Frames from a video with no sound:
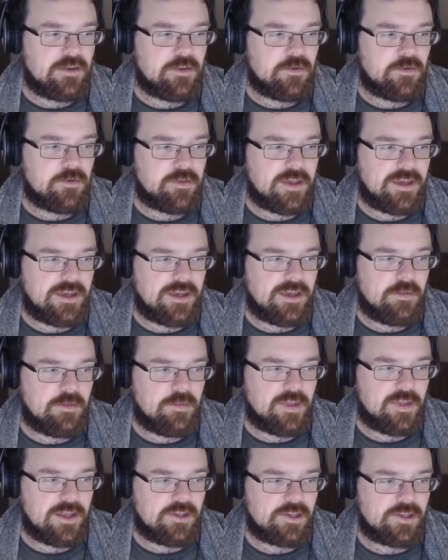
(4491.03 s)
you're taking
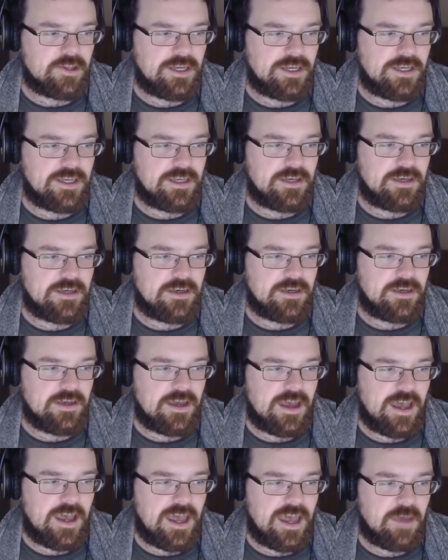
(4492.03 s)
potentially
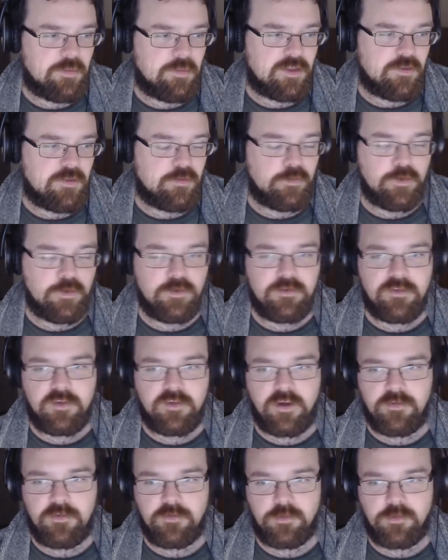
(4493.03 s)
AP2 wounds
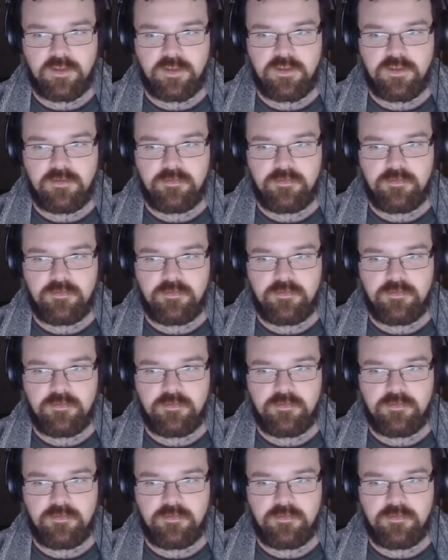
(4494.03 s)
afterwards.